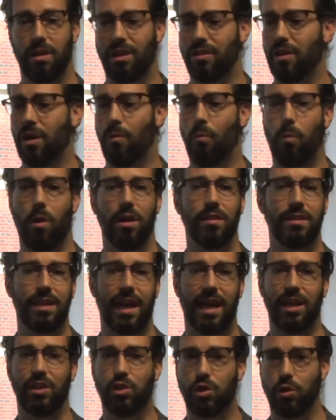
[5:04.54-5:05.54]
a
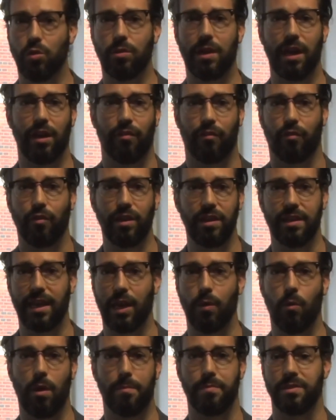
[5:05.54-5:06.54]
1-day, 2-day,
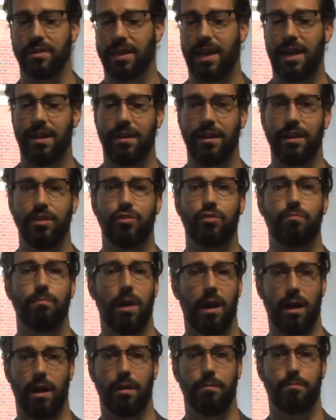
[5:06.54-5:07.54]
3-day weapons handling
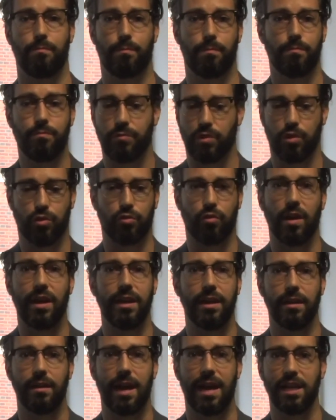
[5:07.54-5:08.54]

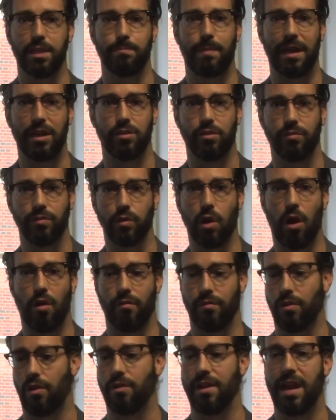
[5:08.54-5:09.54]
training aspect
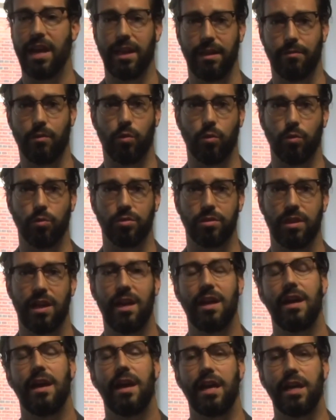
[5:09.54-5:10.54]
on any course
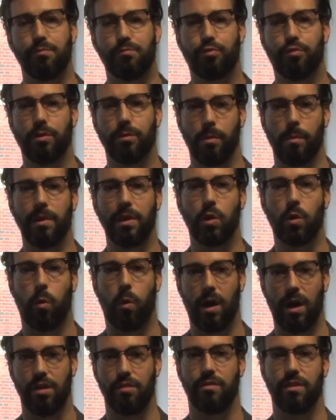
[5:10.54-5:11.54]
is probably
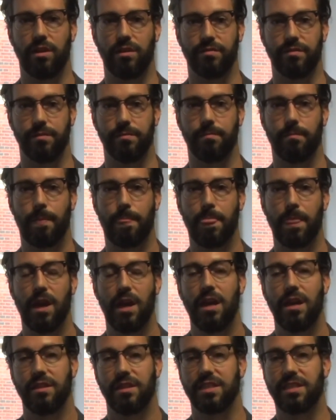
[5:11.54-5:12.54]
quite irrelevant.
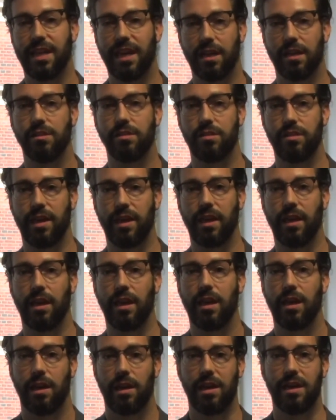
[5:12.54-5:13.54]
The The second
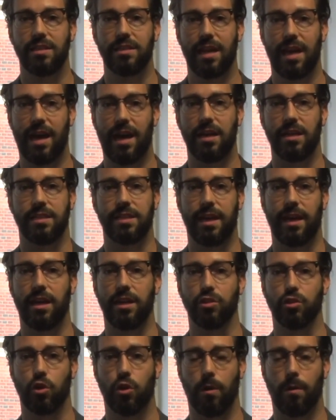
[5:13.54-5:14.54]
thing is the
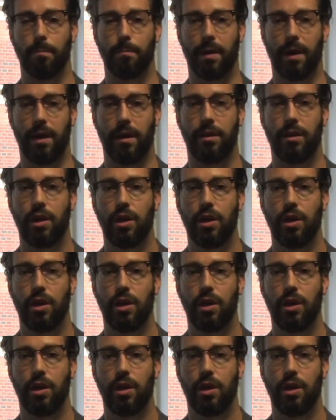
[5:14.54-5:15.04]
hand-to-hand combat.